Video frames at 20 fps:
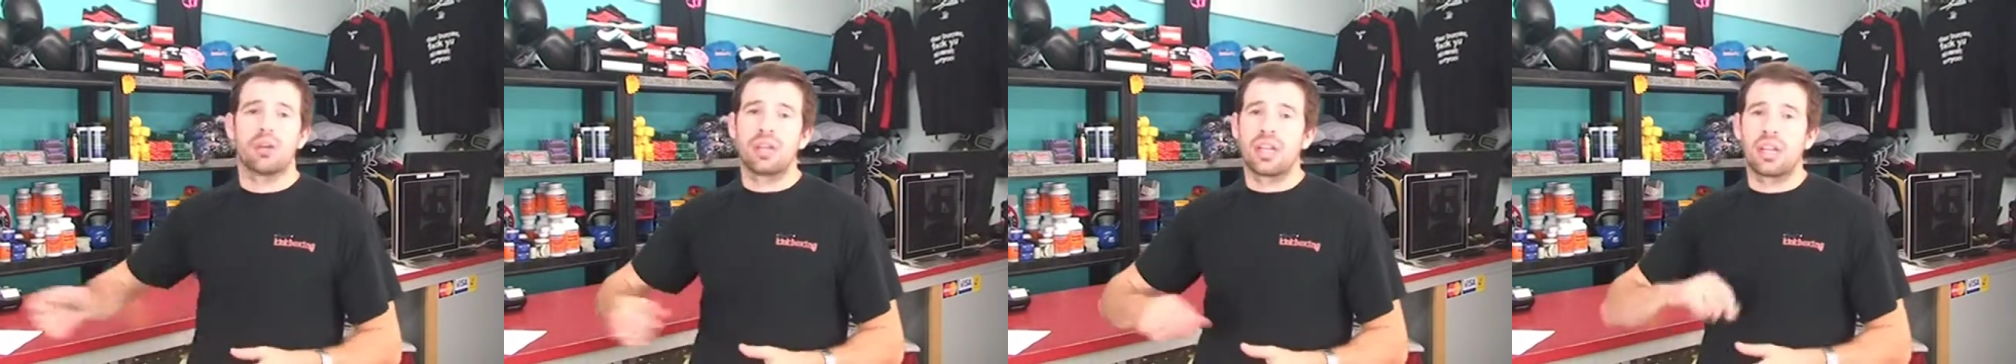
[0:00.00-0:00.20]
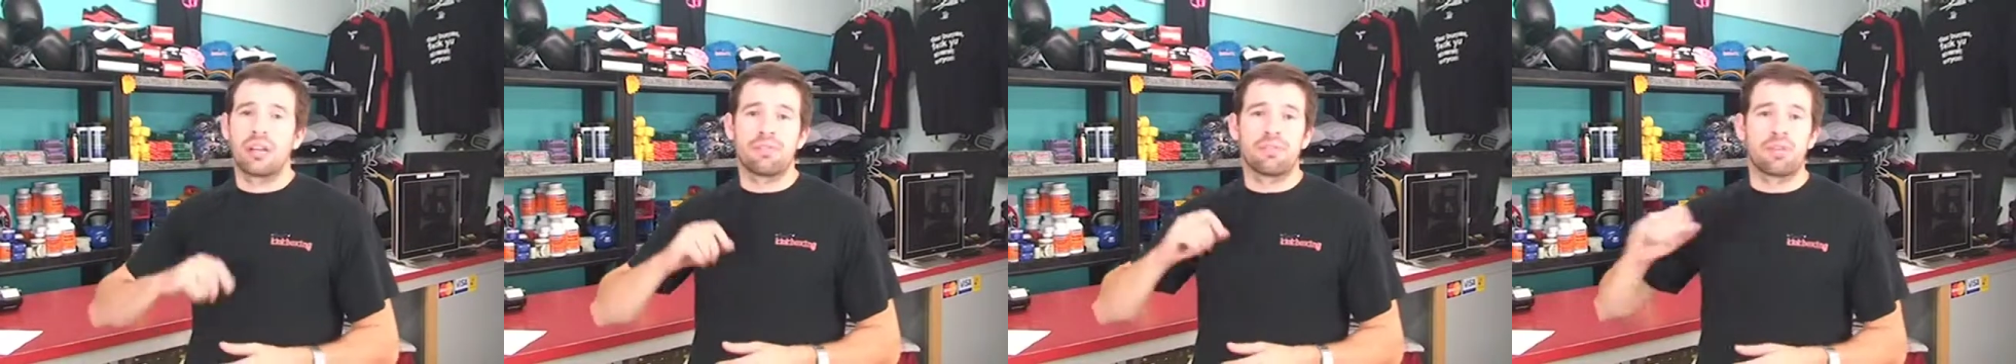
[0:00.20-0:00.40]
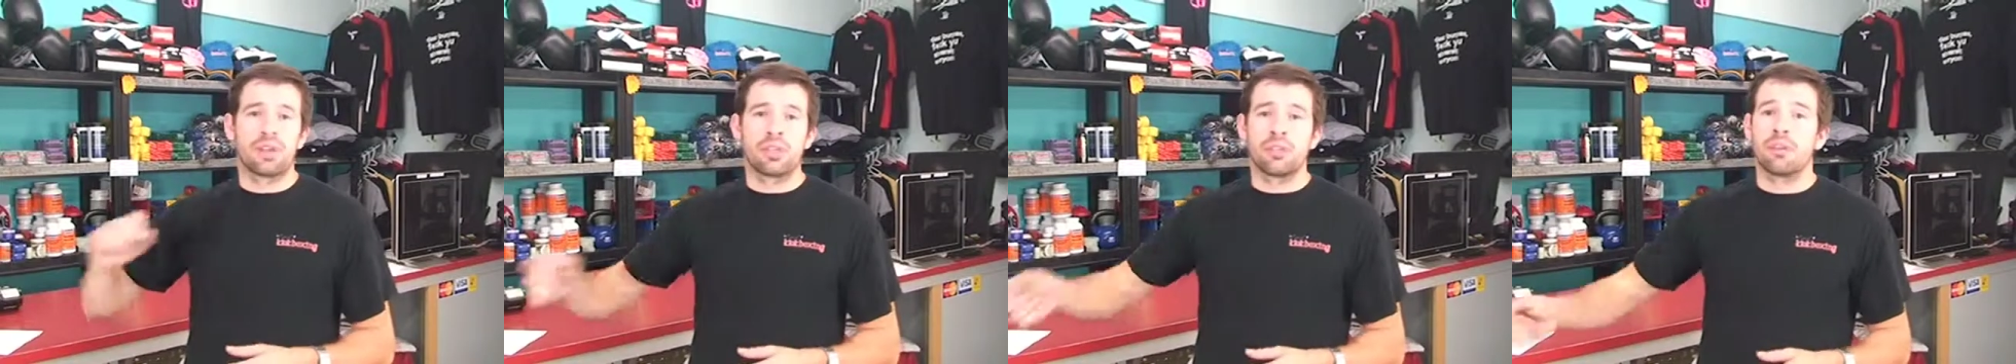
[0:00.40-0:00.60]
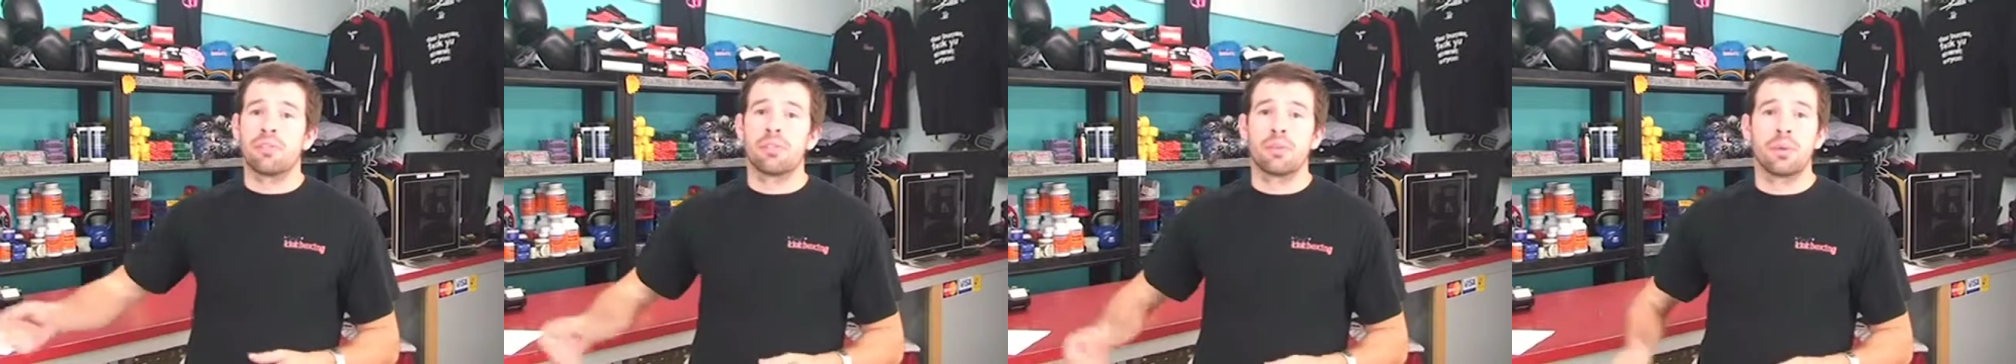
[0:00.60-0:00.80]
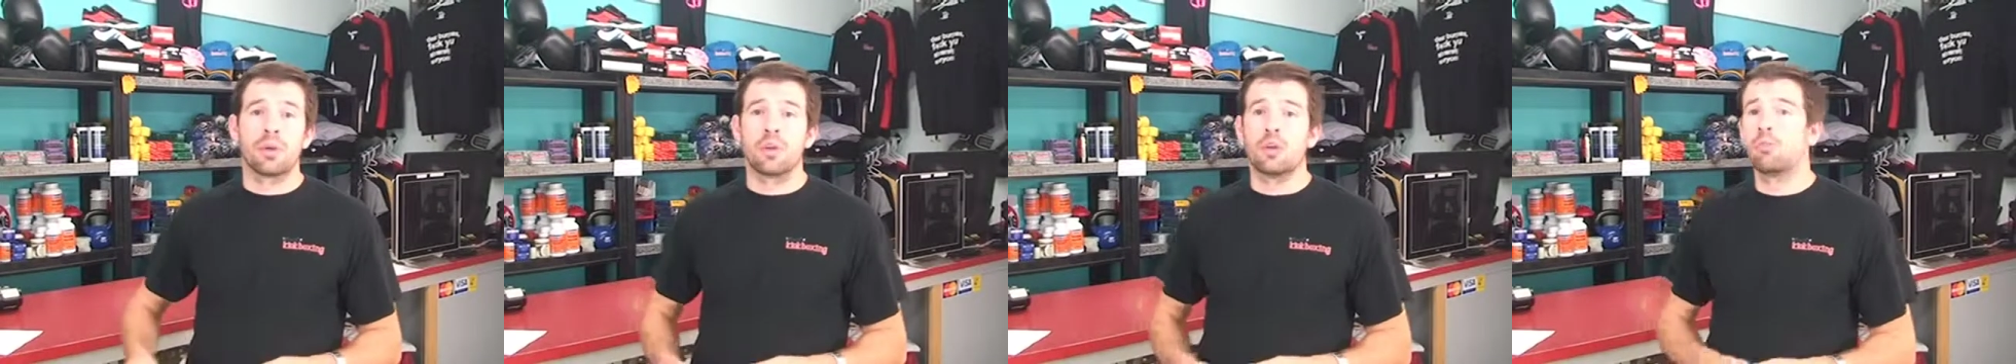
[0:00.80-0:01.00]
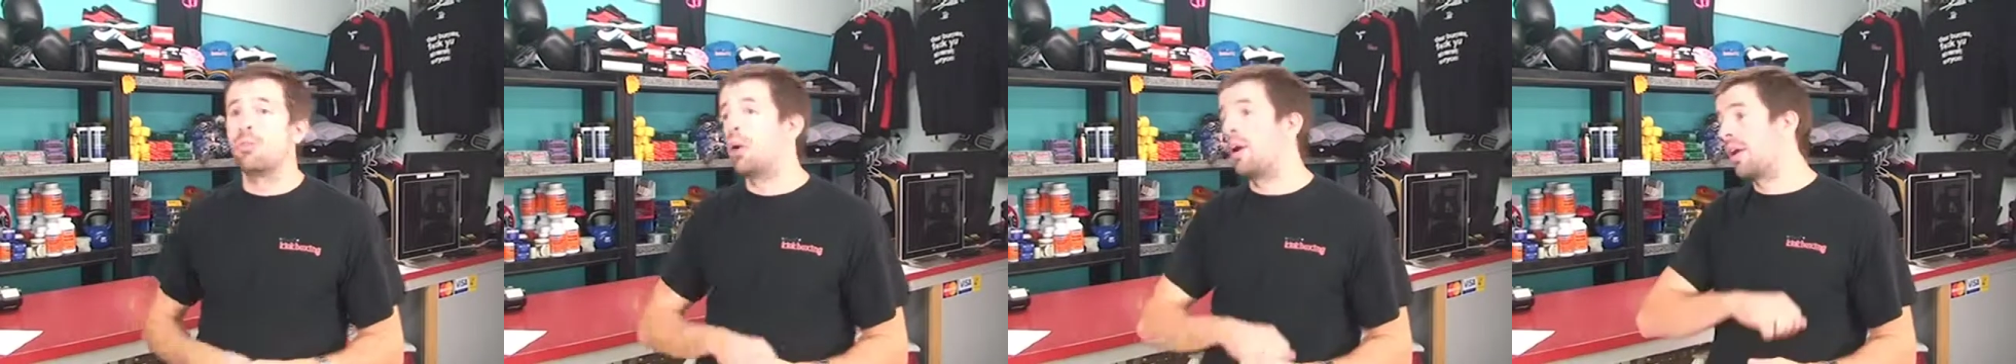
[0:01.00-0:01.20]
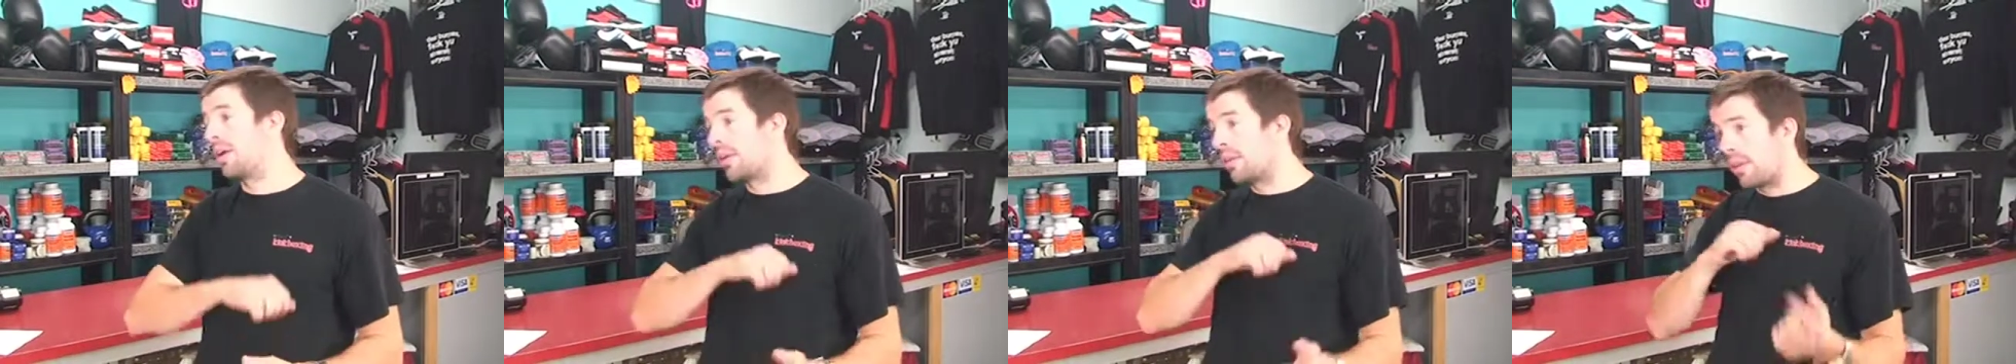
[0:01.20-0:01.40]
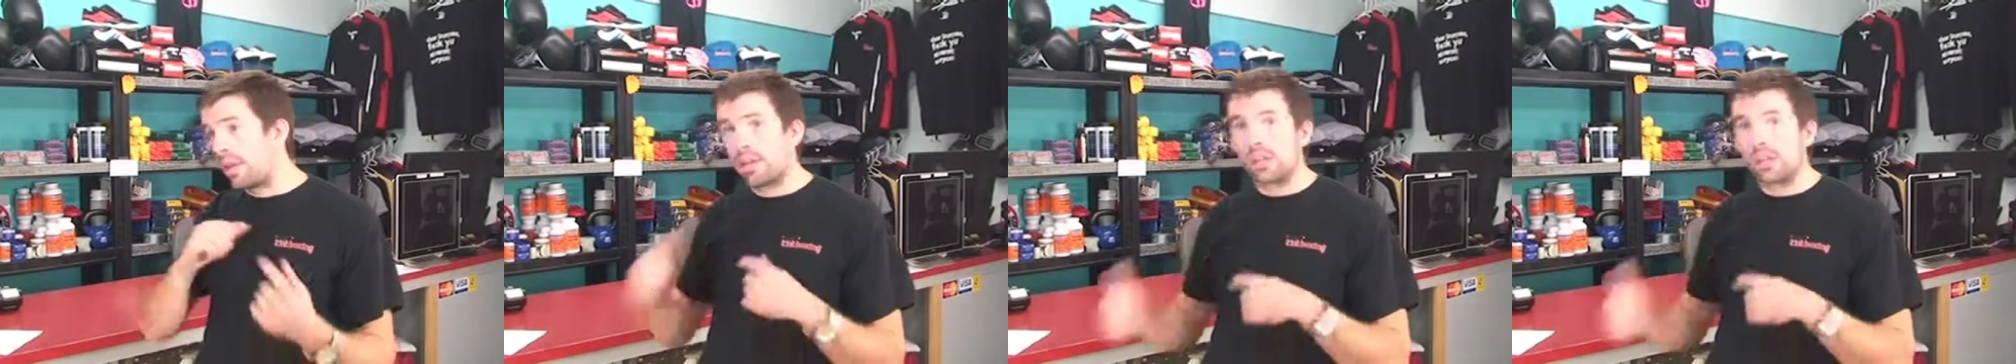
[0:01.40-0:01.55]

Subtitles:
get a free 2-free coupon,